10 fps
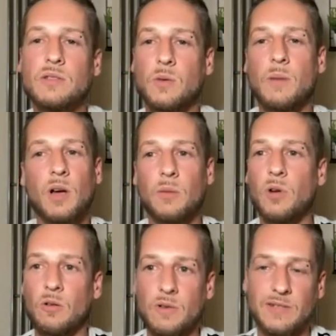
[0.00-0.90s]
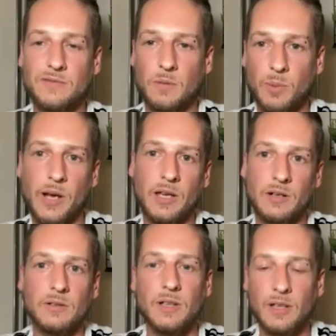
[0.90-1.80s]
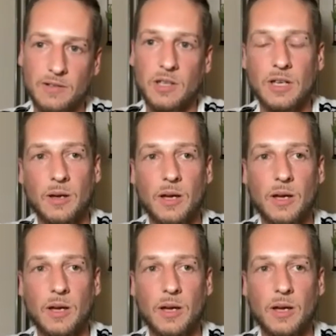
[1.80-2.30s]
so I'm, I'm not originally from Brighton here in the UK.